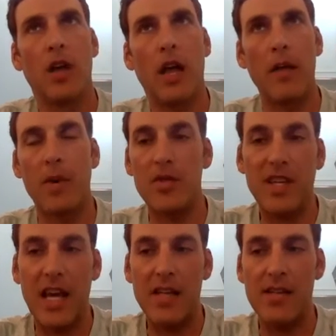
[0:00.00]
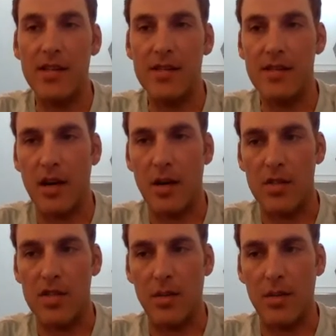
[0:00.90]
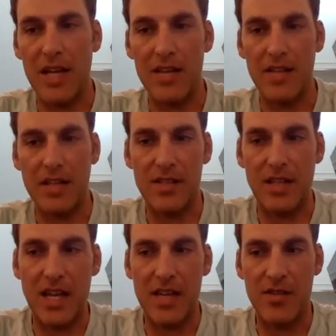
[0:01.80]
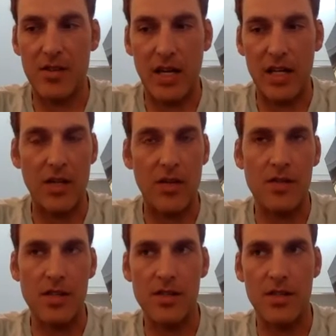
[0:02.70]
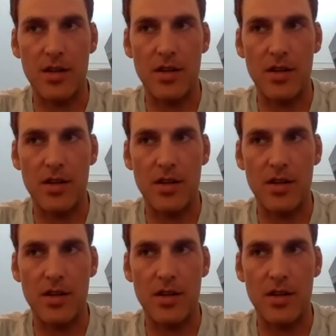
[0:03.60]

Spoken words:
in most cases, when someone gets a cancer diagnosis,